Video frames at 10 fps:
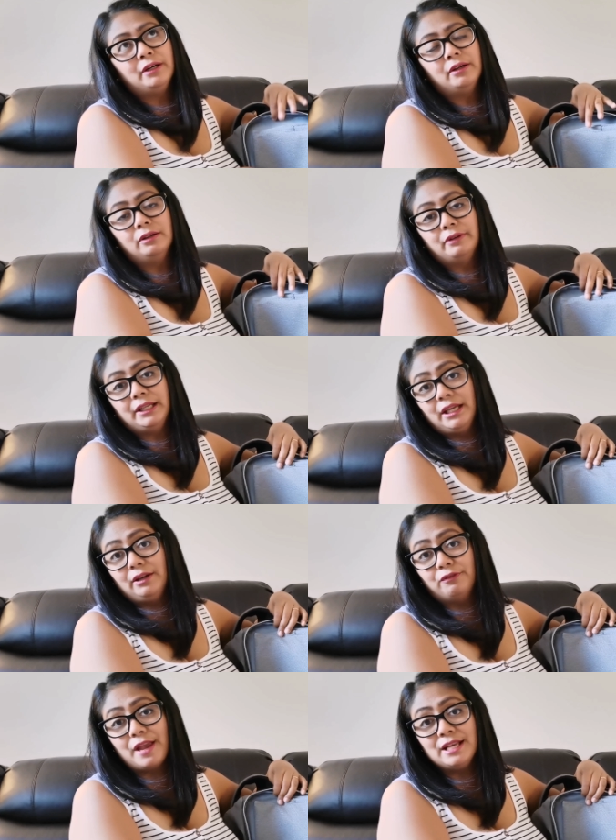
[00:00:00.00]
we are already
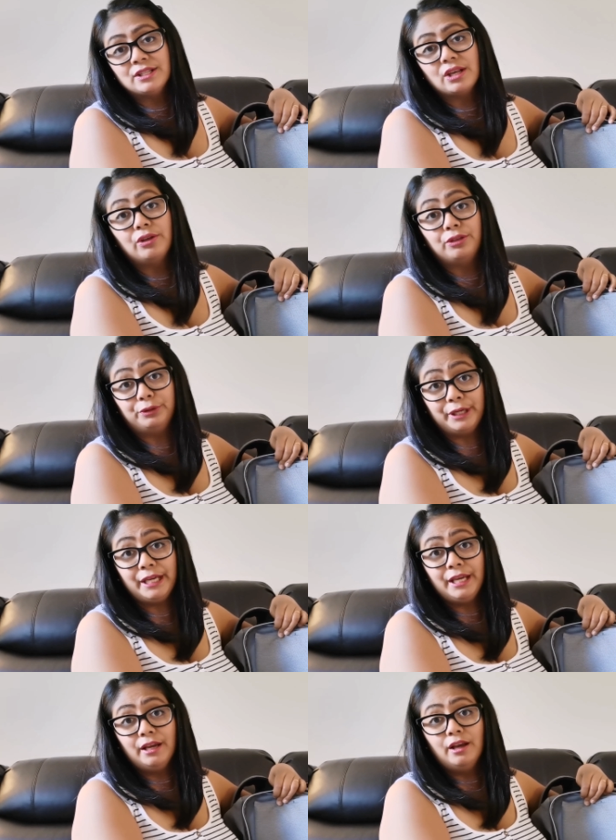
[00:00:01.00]
in phase
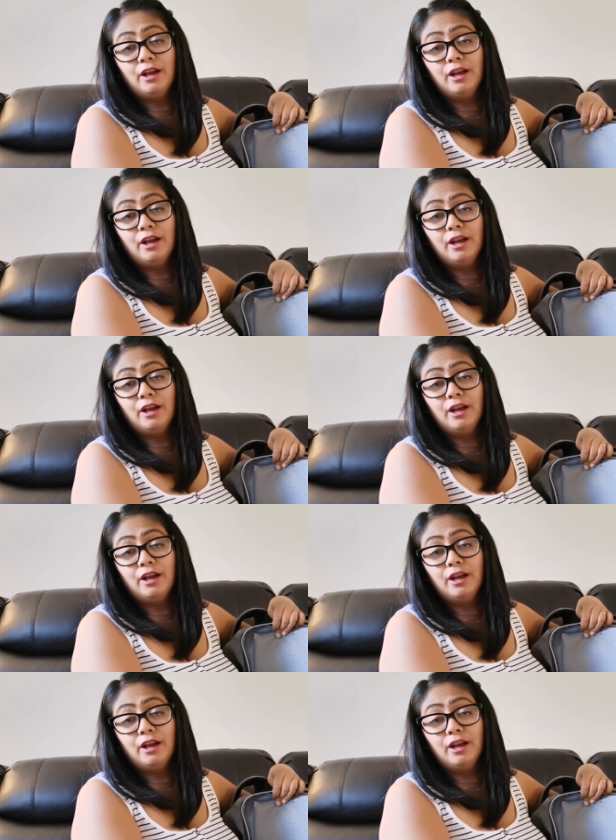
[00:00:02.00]
three